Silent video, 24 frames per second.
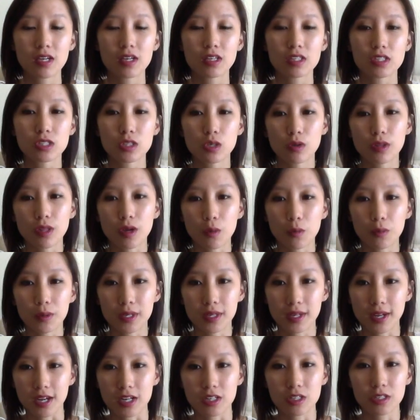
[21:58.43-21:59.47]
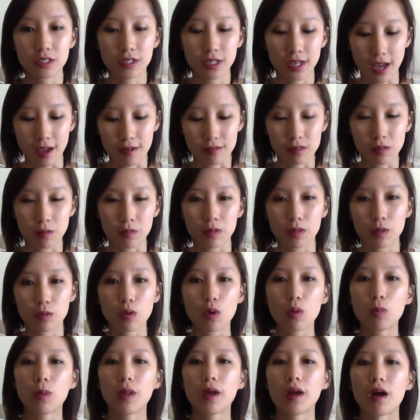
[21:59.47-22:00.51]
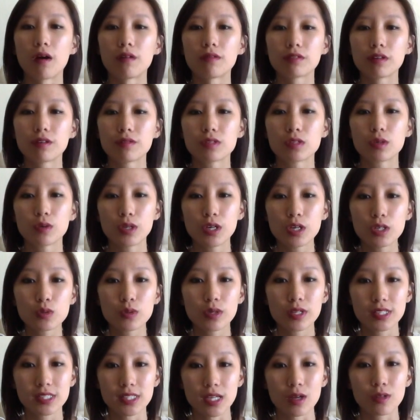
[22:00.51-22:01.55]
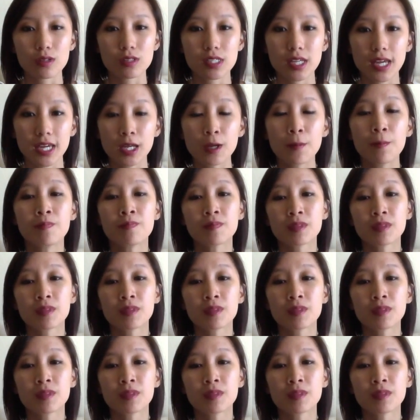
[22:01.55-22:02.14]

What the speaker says: so that we can actually have something to role play off of. So here's what it sounds like.